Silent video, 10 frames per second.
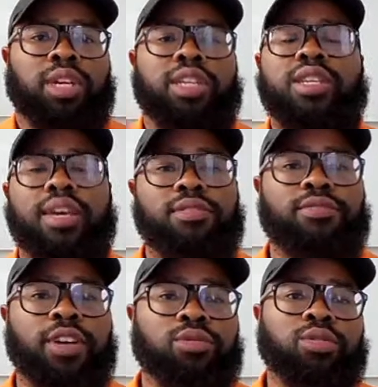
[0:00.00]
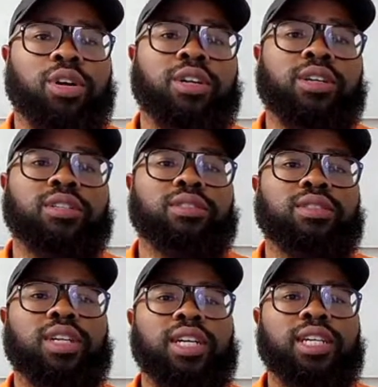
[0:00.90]
Any Navy Federal card.
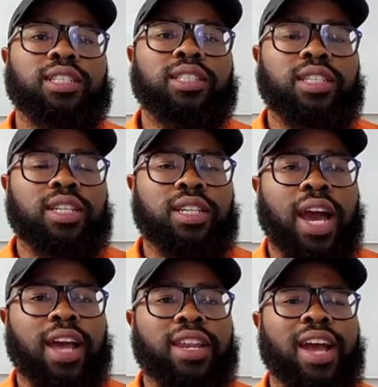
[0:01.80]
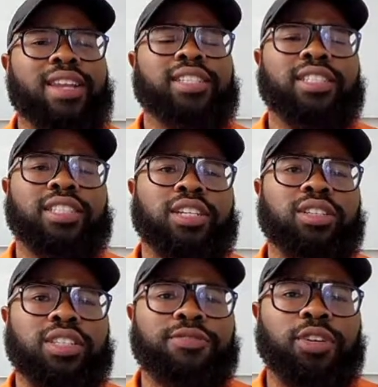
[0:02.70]
Mm-hmm. Not
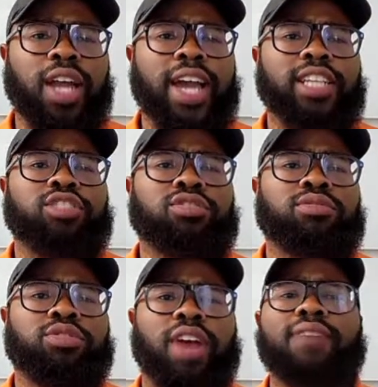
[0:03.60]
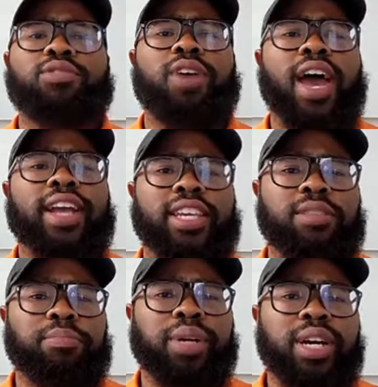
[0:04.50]
necessarily for like travel
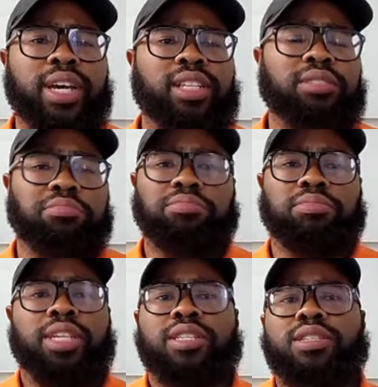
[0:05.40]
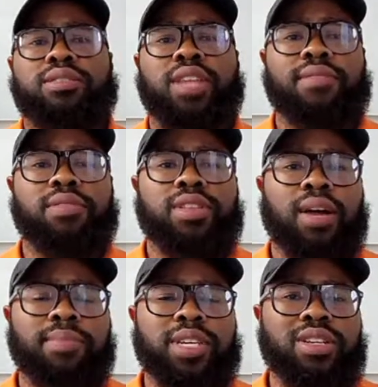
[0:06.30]
hacking, but any Navy.
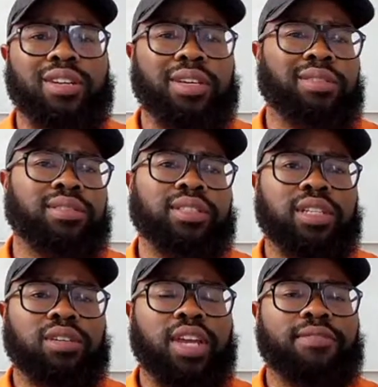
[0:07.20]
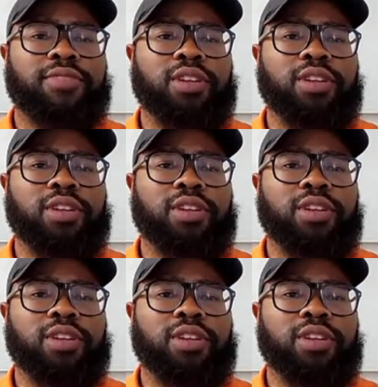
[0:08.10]
I mean, Navy